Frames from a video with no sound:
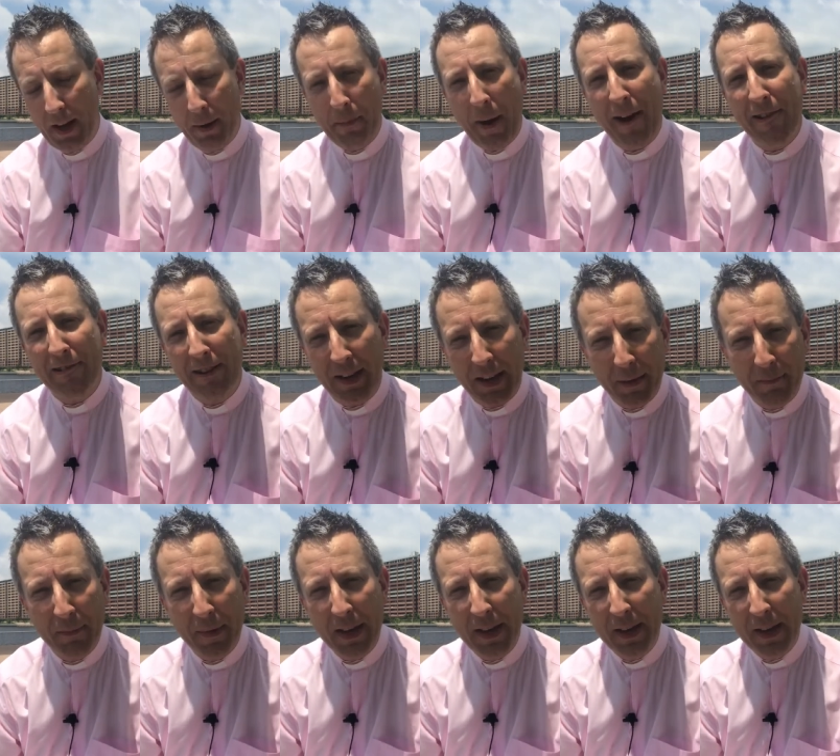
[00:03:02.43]
apparently,
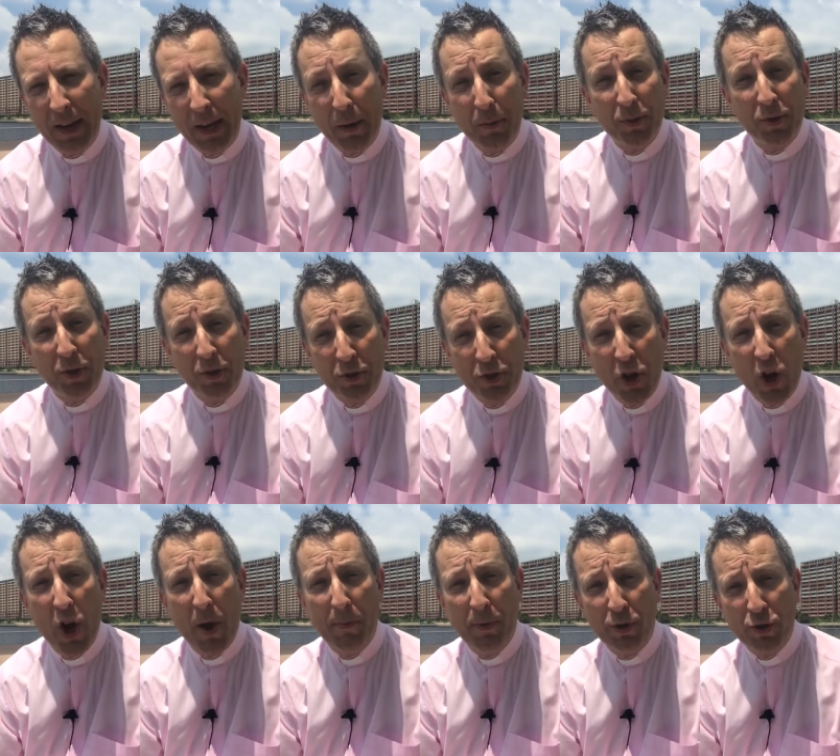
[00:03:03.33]
it was the
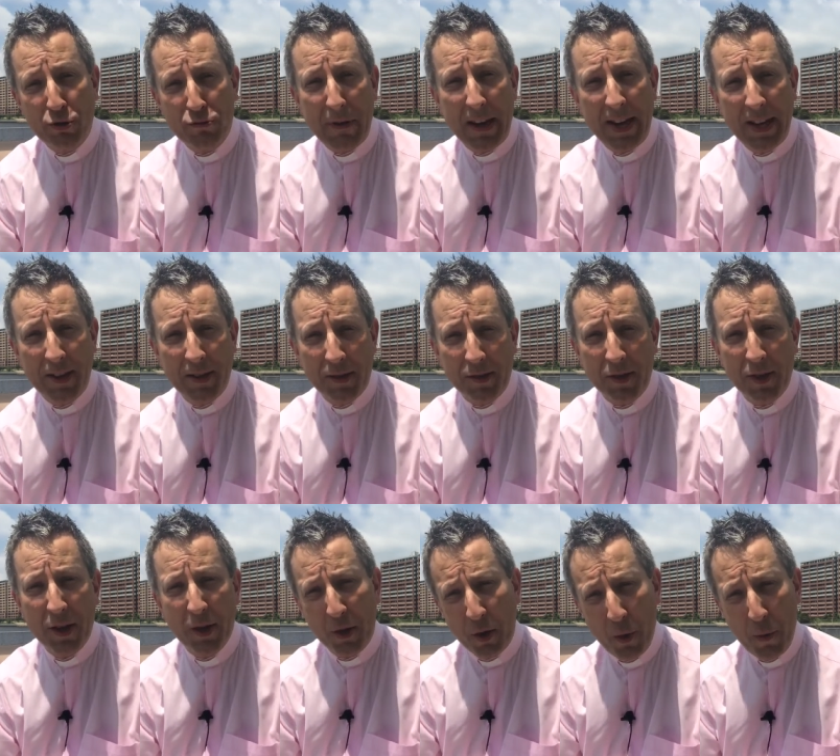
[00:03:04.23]
German traders
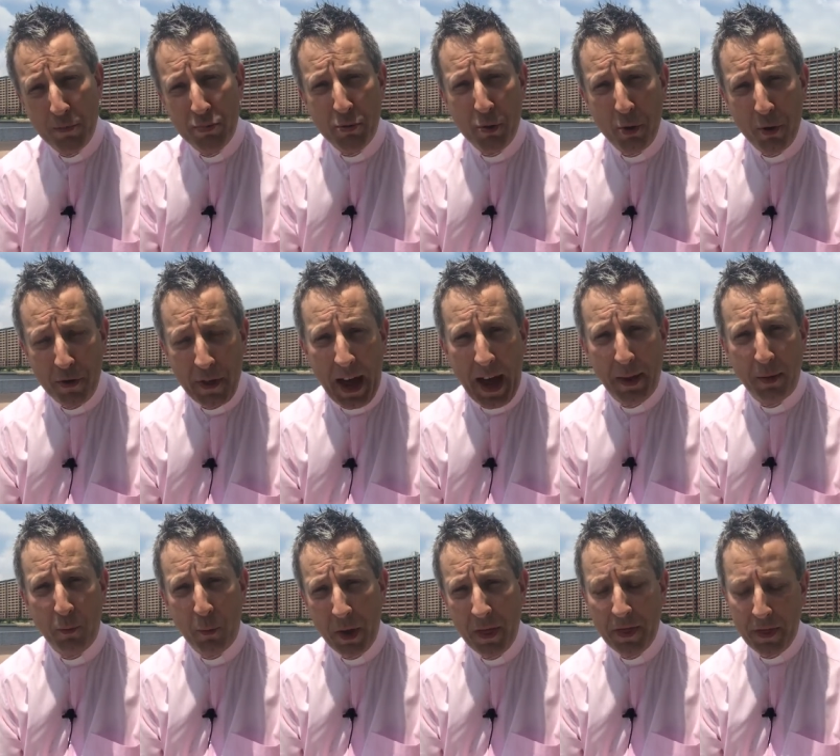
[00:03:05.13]
who brought
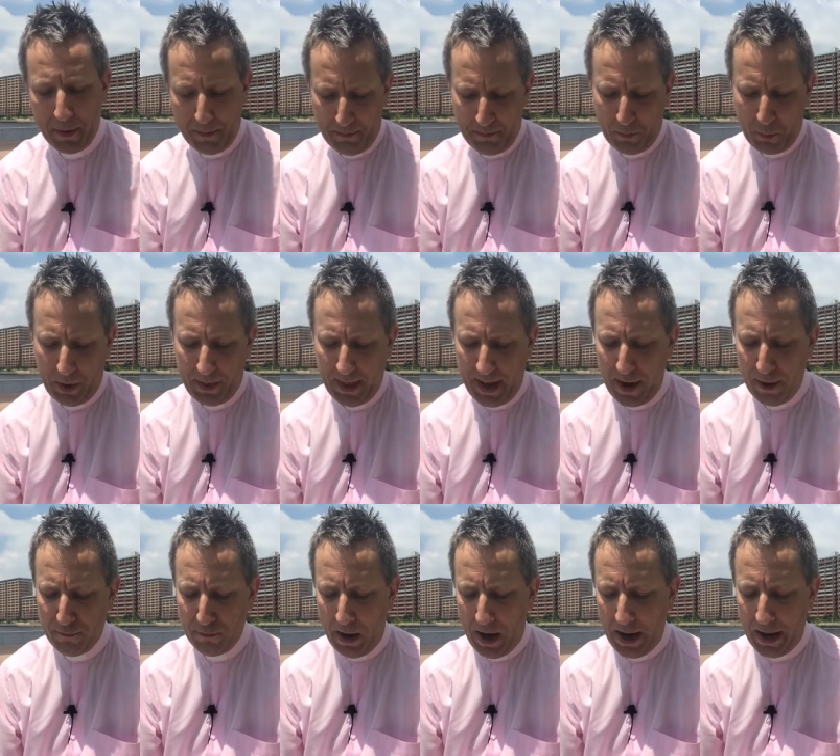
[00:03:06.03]
that with them when they
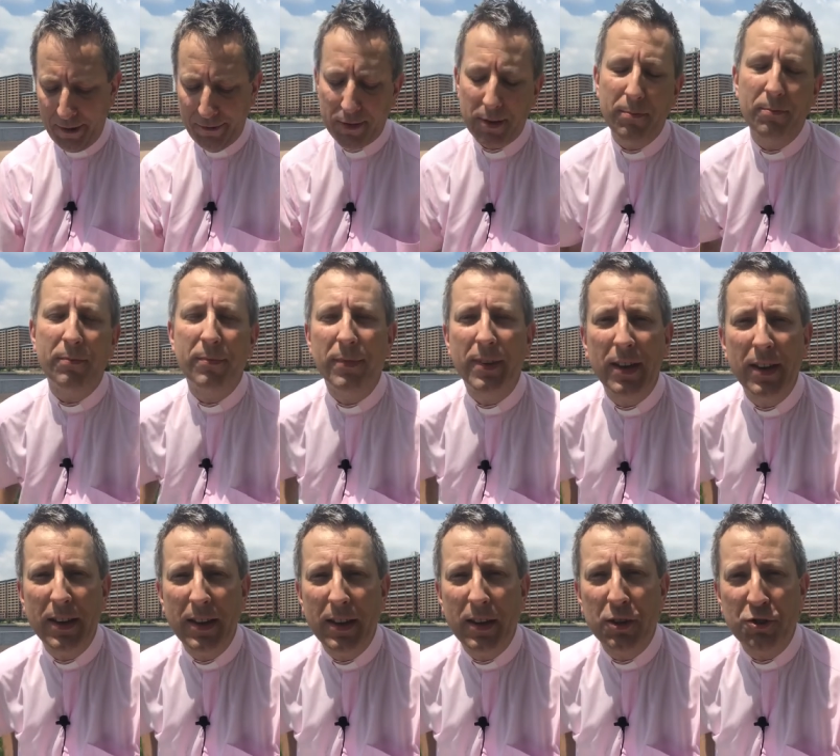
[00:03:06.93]
arrived.
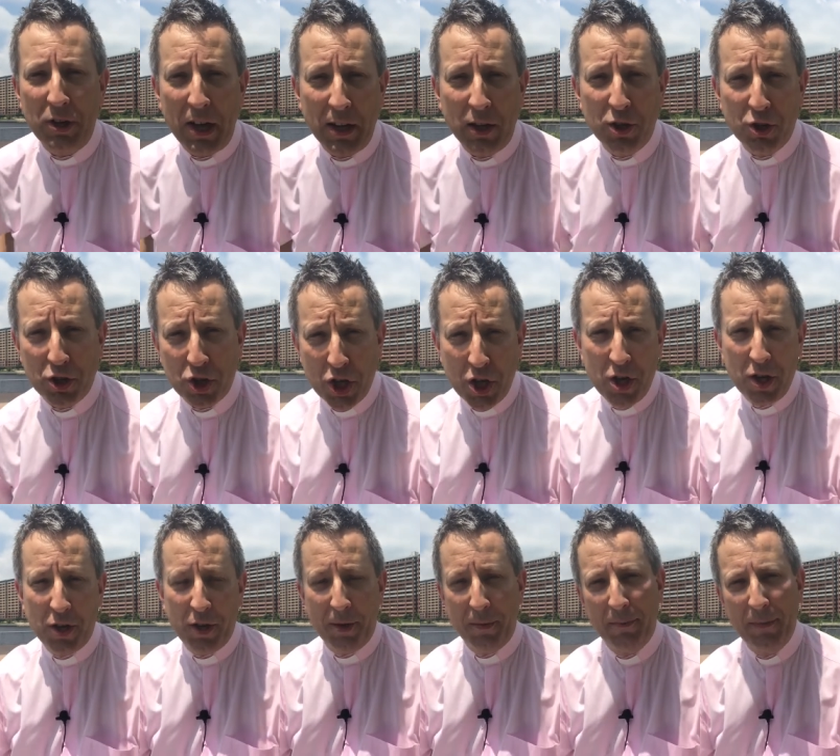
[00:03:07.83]

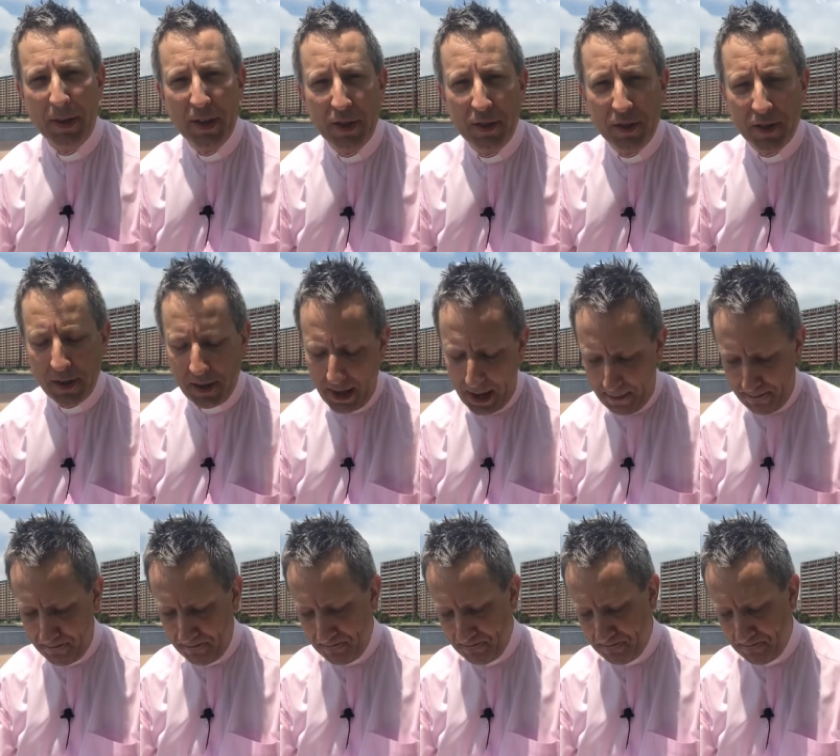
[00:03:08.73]
Dankeschön to them.